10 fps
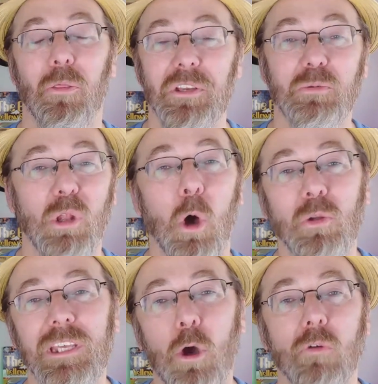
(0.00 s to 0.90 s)
This will
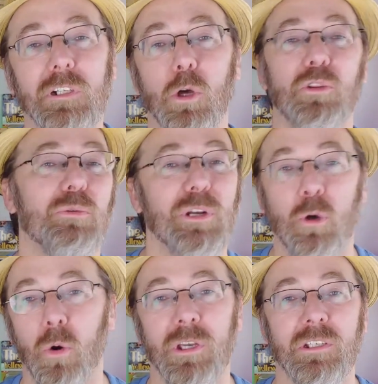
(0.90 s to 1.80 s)
only overload the
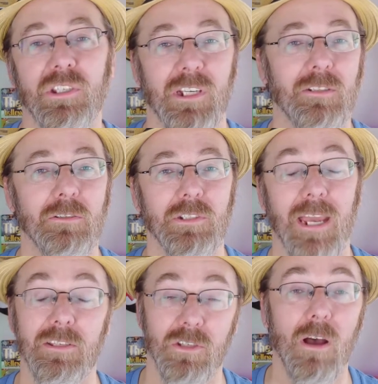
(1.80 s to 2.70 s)
recording signals
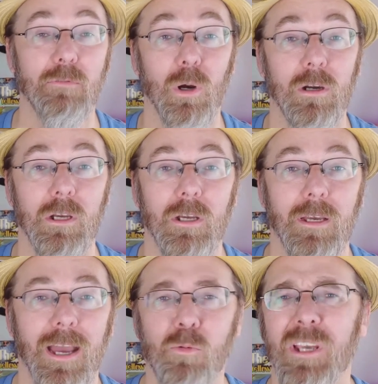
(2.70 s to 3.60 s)
and software
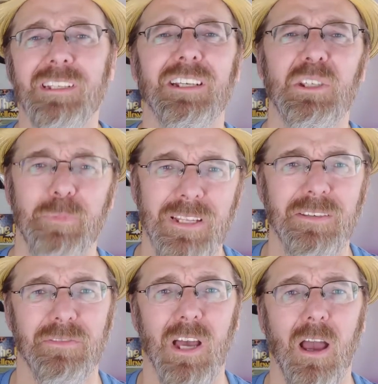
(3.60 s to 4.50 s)
and waste
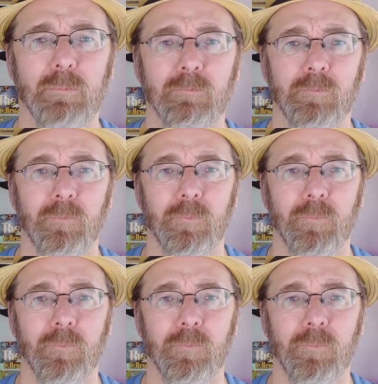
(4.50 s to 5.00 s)
expensive time.